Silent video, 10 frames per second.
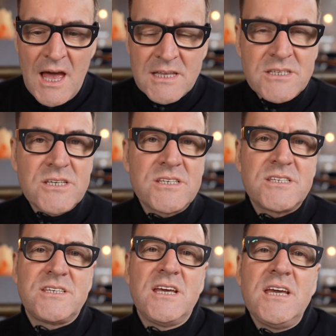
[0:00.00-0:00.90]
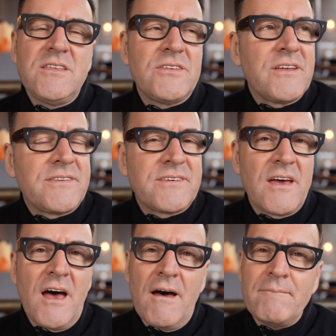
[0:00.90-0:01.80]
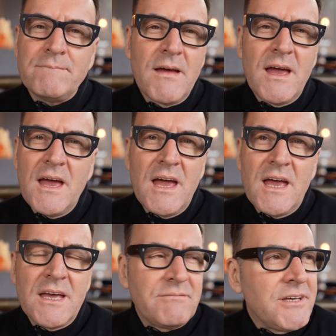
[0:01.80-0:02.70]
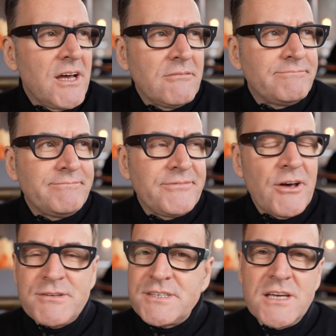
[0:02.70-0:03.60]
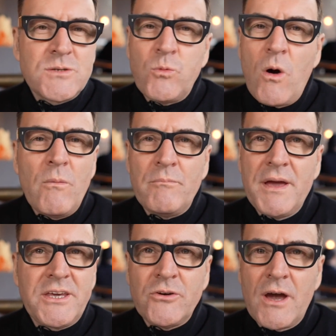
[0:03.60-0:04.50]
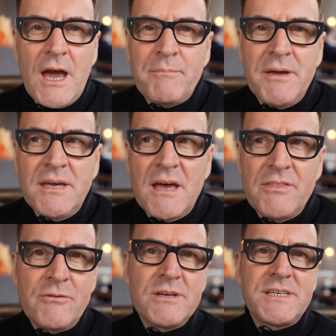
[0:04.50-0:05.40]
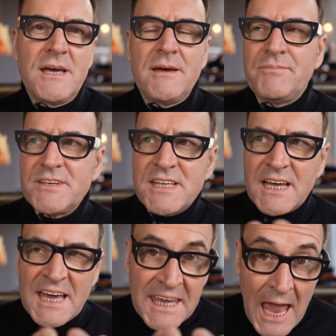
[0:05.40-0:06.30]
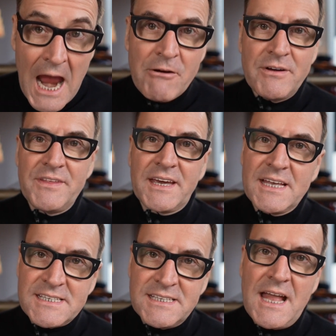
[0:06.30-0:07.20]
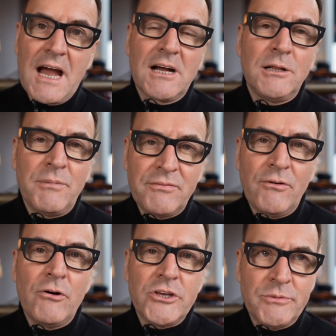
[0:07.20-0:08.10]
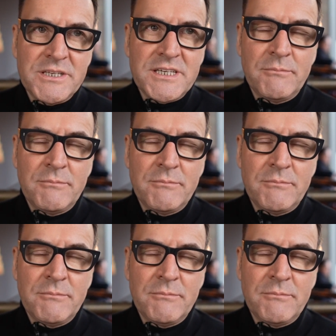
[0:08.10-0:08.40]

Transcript: And to see that, you know, those things won't make you happy. And there's like a carrot that gets dangled before you in